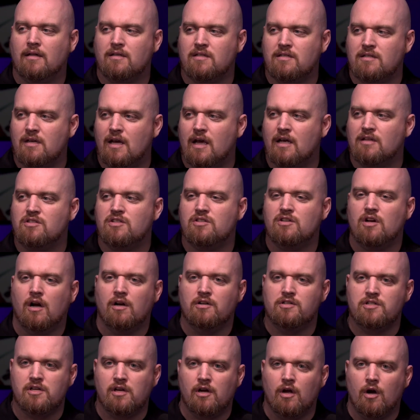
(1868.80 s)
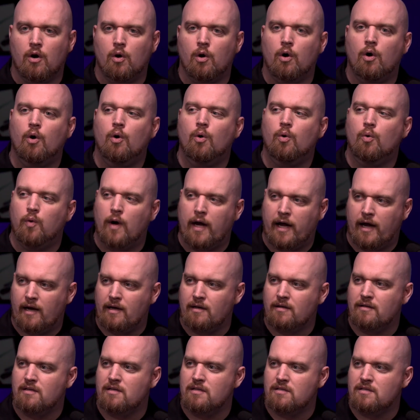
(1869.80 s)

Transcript: it's it starts to go. Oh wait,